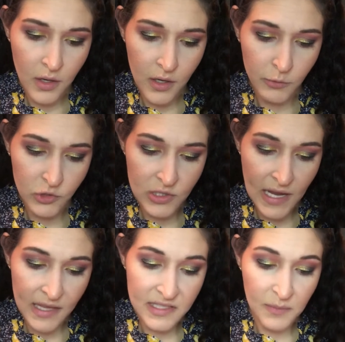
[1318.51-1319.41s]
And we'll just
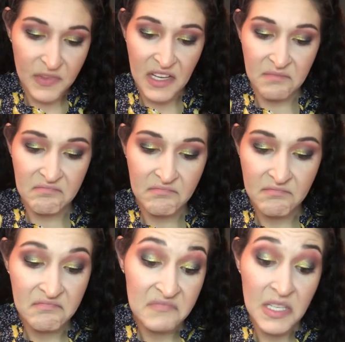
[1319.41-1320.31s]
add something
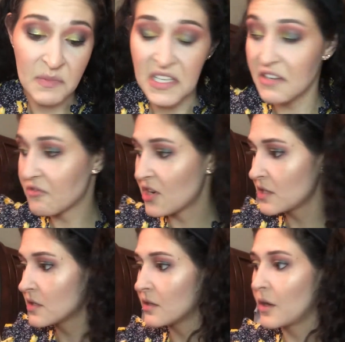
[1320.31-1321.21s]

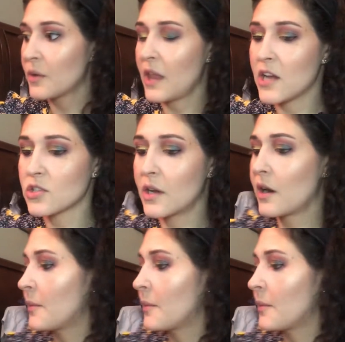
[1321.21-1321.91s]
different to the lower lash line.